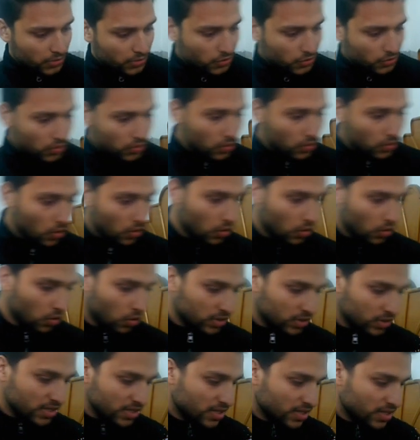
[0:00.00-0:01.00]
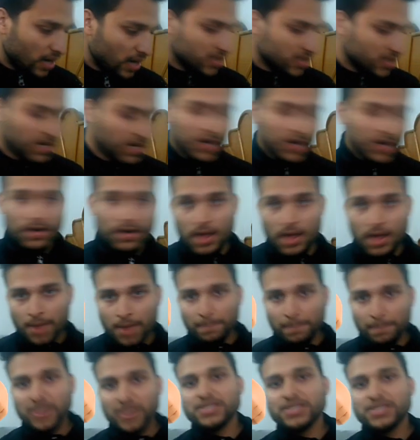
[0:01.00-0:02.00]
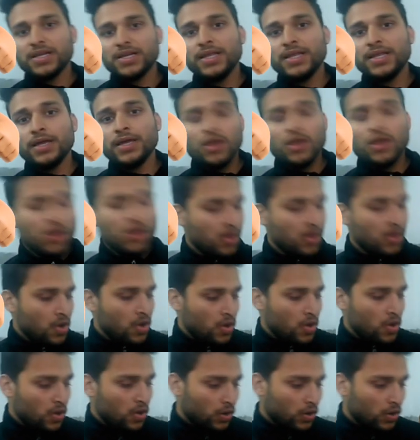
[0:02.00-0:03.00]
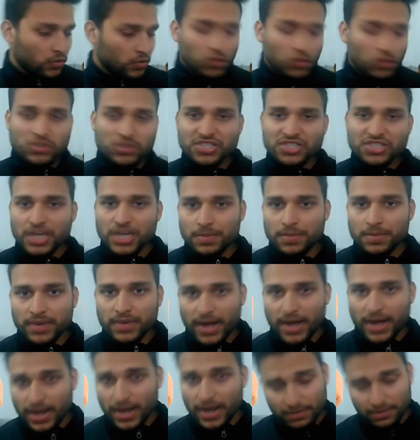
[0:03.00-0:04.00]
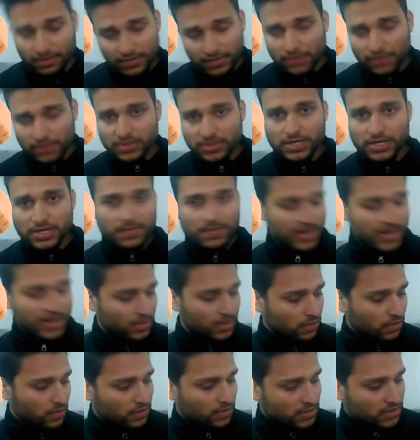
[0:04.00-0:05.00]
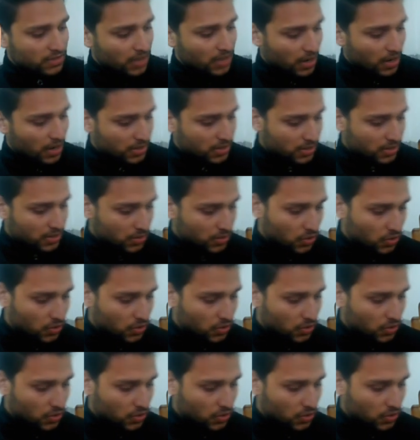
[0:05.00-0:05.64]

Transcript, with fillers: So all these cards are basically non-gemmed. I have never gemmed any of these cards.